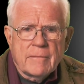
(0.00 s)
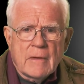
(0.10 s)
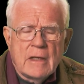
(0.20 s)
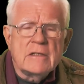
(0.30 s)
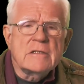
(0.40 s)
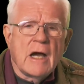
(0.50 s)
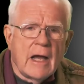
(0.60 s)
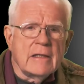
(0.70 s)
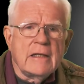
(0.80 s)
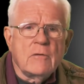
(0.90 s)
It is
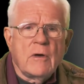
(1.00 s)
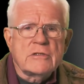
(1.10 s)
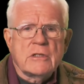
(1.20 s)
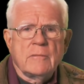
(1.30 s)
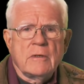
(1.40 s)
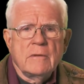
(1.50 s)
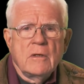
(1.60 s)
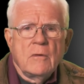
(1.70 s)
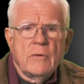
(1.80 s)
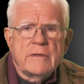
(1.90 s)
highly questionable,
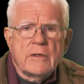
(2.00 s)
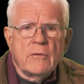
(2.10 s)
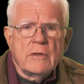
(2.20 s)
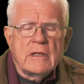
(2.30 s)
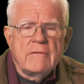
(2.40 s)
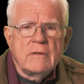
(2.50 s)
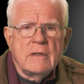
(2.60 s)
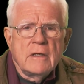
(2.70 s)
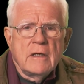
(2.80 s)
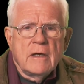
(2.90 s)
with the current
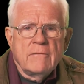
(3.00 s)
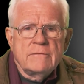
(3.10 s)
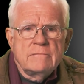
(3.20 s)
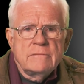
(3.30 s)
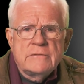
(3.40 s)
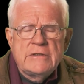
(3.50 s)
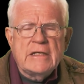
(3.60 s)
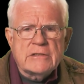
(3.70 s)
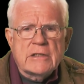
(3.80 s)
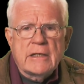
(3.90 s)
level of
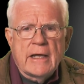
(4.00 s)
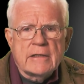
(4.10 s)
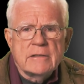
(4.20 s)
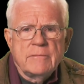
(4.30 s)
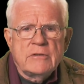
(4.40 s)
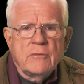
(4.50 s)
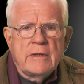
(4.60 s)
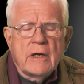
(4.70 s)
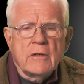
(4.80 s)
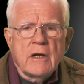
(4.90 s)
disconnect
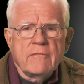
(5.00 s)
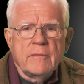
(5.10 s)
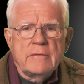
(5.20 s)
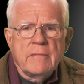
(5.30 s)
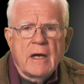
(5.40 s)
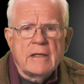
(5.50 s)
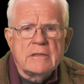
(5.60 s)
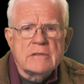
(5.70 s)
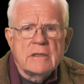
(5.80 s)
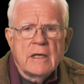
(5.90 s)
between our government
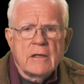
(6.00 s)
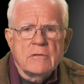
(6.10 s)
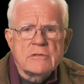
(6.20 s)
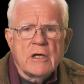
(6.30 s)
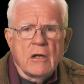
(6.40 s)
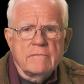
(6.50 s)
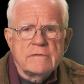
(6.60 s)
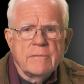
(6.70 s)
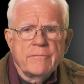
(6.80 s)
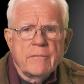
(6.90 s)
bodies and
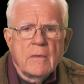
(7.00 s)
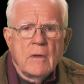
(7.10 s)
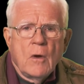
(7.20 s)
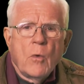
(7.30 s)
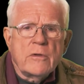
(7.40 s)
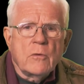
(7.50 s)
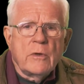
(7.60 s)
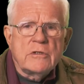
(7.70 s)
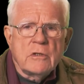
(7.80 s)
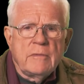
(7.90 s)
ourselves, whether
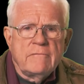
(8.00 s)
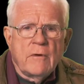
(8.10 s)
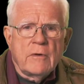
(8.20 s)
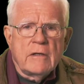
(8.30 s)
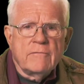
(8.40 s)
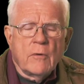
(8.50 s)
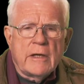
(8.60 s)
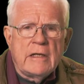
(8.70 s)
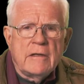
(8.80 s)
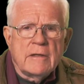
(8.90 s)
we should be voting for
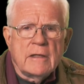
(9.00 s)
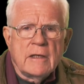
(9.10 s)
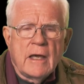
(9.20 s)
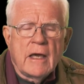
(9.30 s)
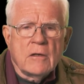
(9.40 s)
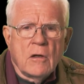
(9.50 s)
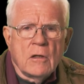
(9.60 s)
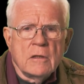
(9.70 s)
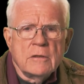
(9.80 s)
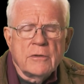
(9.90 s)
anything at
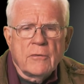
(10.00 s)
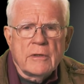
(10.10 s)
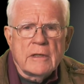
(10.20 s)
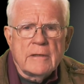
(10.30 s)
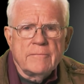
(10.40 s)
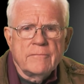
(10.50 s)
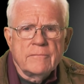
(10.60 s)
all currently.